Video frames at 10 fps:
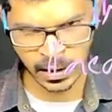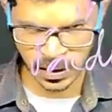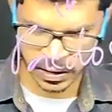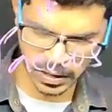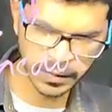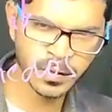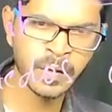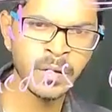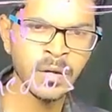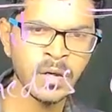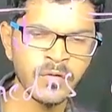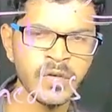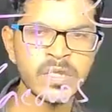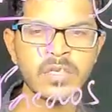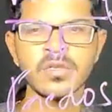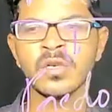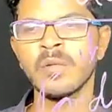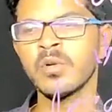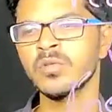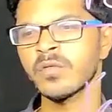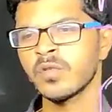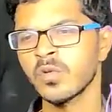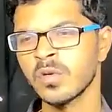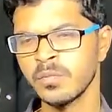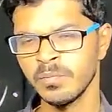never wishes to come out of those